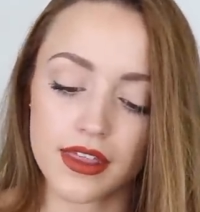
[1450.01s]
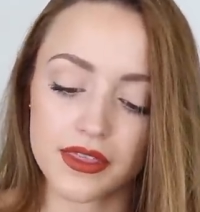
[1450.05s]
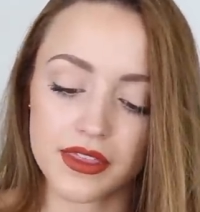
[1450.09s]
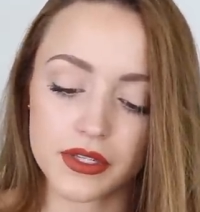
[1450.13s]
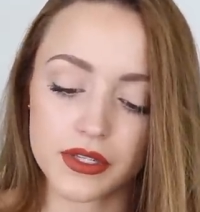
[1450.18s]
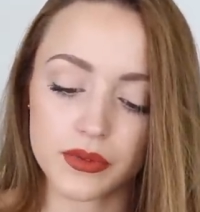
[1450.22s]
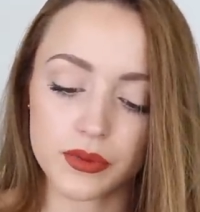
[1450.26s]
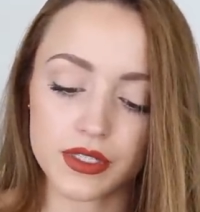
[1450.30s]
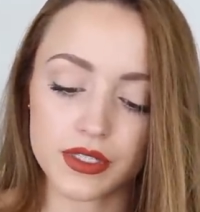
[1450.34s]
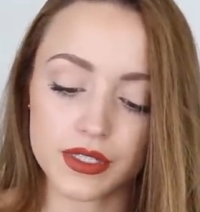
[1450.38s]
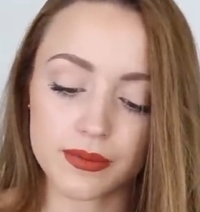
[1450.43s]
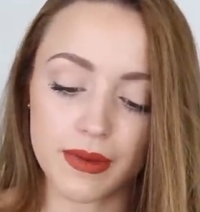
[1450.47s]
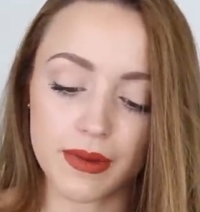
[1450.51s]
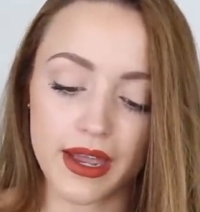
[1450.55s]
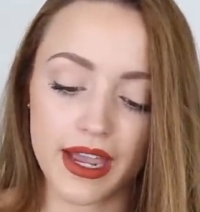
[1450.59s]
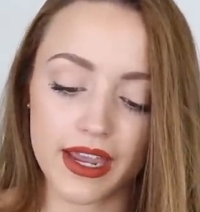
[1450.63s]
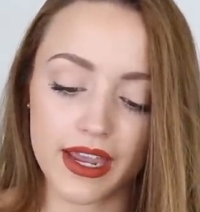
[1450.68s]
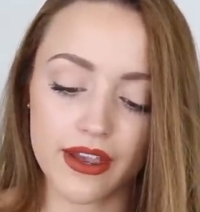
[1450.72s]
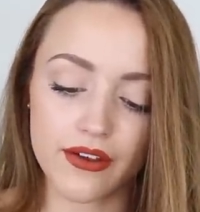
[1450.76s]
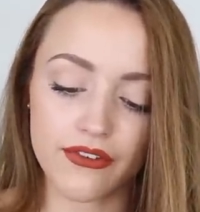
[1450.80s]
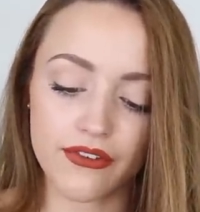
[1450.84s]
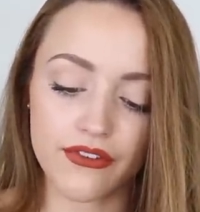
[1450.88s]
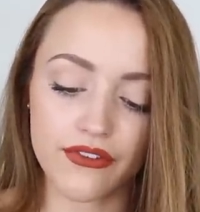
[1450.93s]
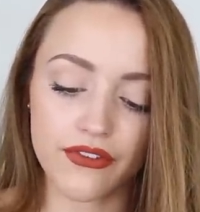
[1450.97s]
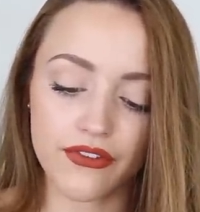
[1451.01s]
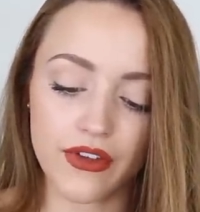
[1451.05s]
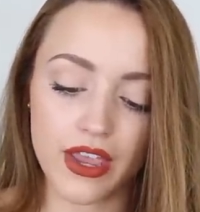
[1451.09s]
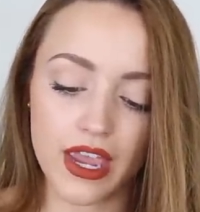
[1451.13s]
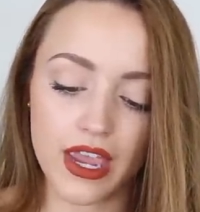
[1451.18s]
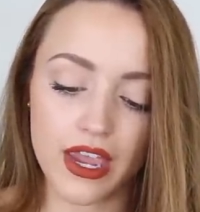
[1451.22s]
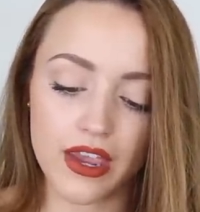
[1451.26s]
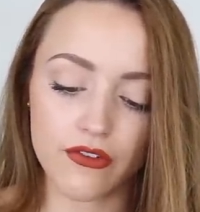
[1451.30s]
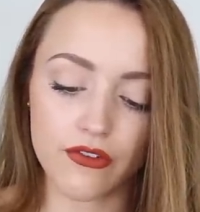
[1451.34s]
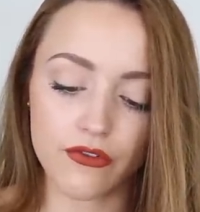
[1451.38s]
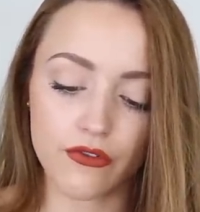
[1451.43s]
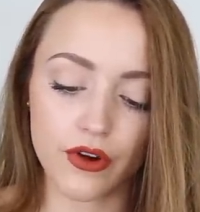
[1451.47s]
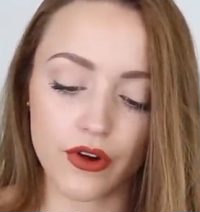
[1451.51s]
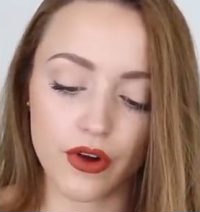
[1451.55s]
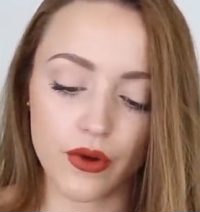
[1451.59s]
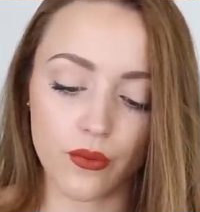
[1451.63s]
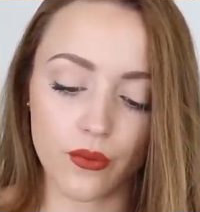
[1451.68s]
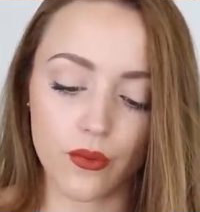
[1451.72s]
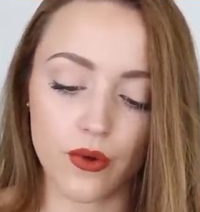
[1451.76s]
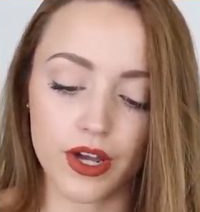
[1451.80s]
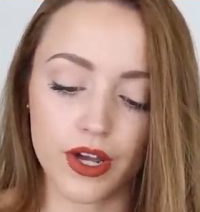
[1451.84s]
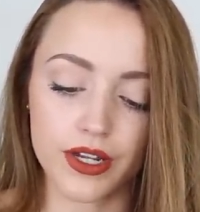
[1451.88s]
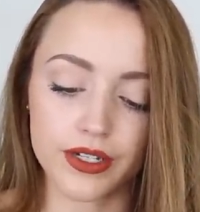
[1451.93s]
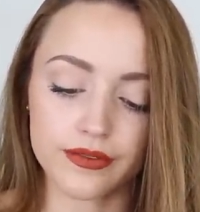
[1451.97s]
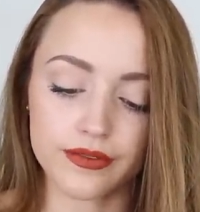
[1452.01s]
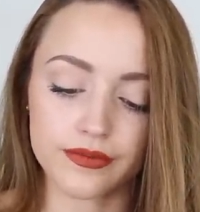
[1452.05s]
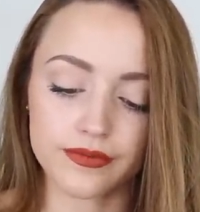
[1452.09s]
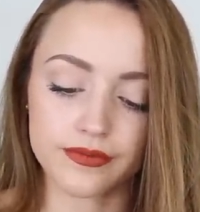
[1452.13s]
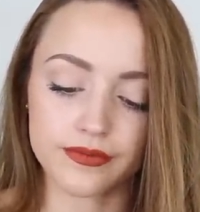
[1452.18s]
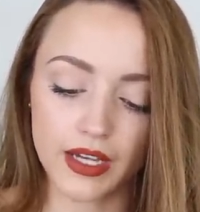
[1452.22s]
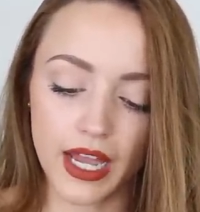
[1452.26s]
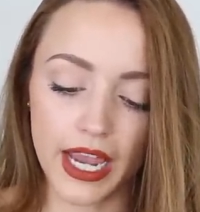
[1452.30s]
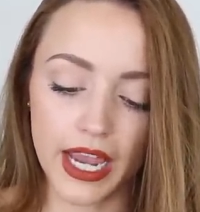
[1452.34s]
This one's my favorite one.